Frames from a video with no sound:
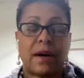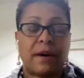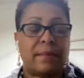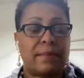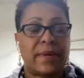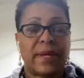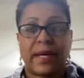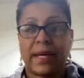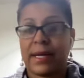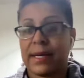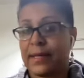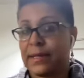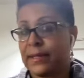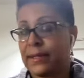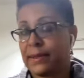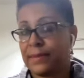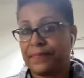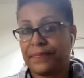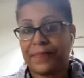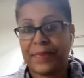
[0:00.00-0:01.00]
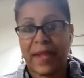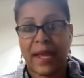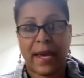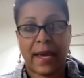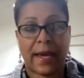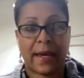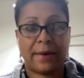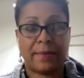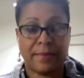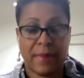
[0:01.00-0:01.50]
because,
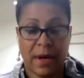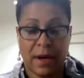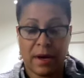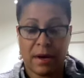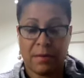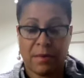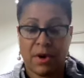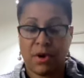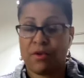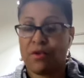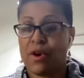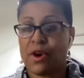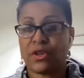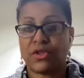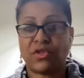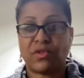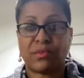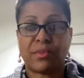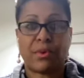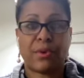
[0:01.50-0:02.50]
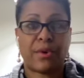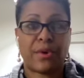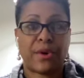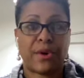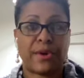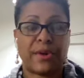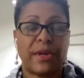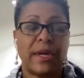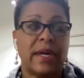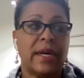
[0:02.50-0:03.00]
hey, across the board,